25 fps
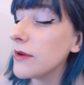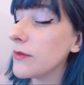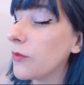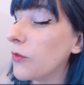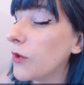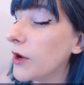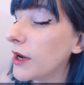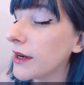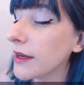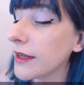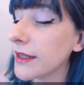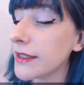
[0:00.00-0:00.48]

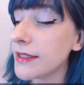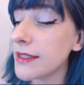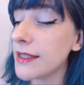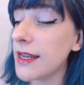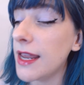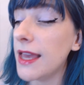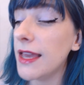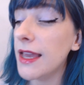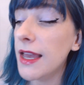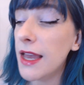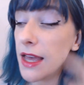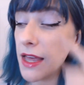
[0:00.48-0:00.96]
I'm wearing it
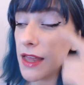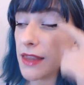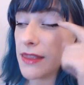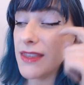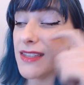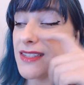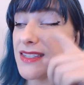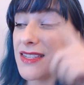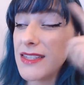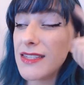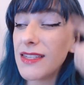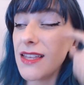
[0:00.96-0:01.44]
today.
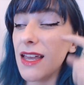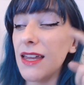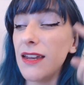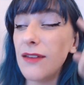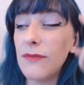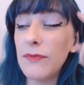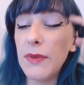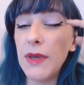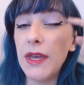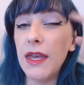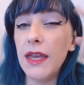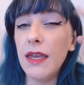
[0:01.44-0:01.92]
This has
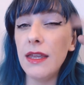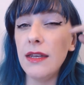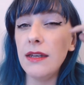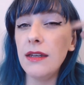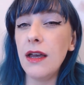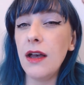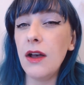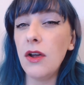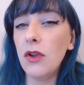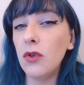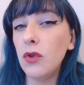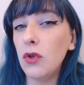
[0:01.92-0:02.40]
kind of
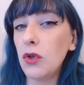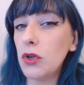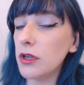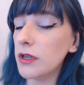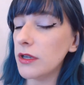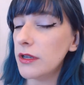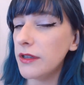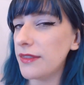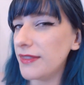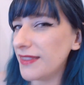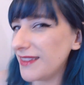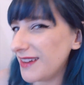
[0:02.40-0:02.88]
been a
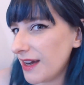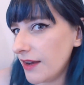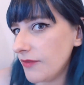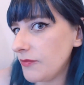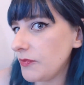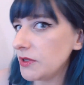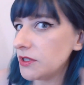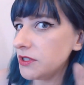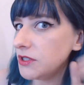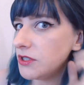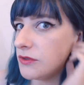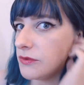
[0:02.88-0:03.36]
look that
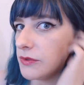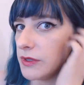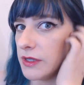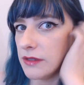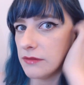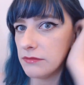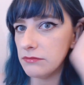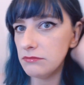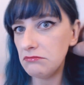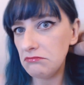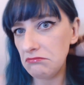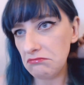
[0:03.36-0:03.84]
I've been
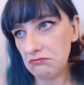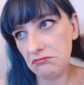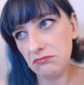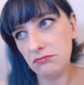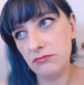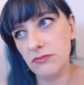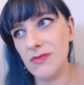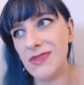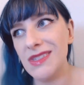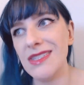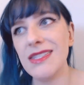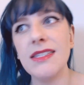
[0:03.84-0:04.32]
doing
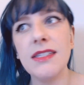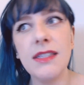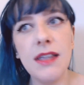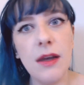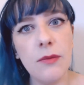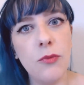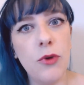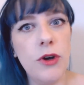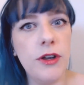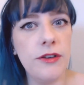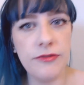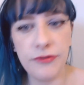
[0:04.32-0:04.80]

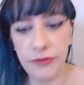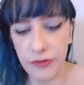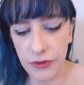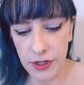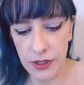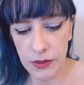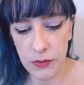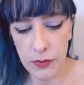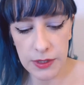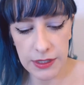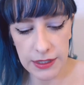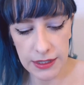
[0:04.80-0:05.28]
somewhat
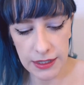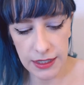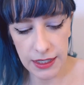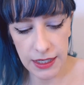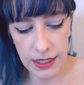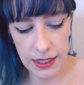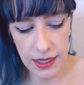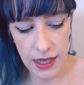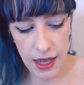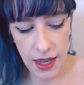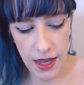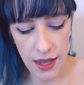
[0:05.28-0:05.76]

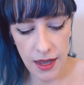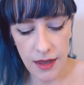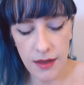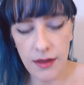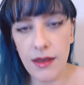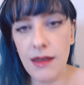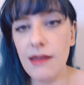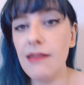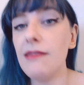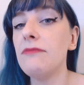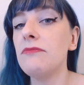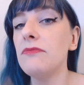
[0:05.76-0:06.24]
frequently.
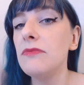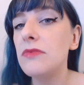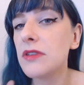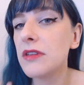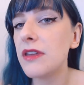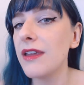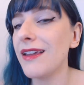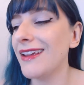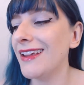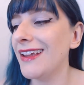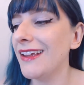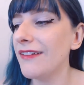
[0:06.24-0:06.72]
Uh,
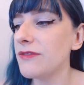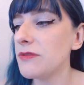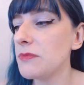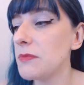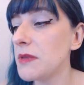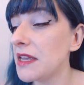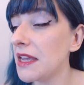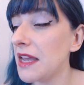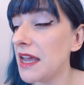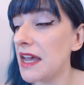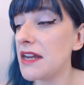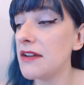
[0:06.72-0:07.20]
gives
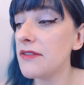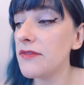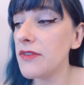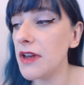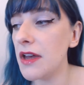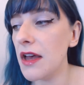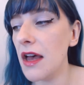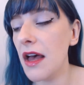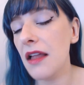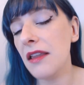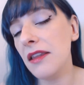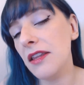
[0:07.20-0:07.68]
me kind of
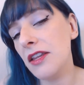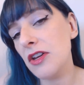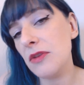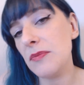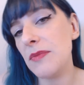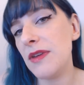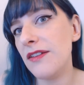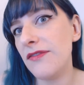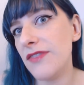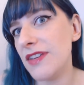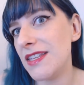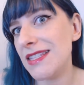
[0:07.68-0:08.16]
a, a,
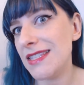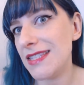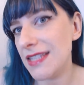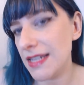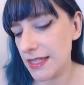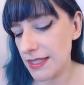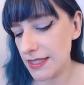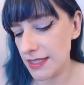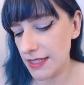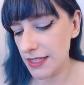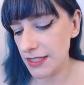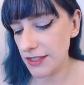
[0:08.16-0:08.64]
little bit of a
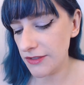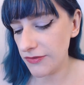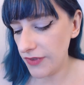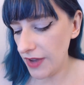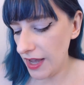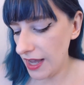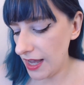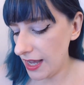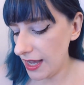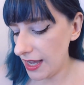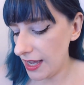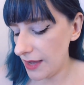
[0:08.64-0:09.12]
60s
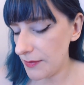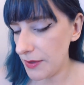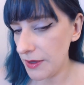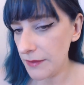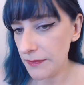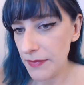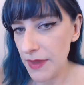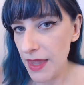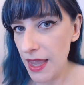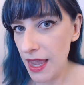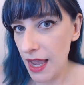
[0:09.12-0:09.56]
vibe.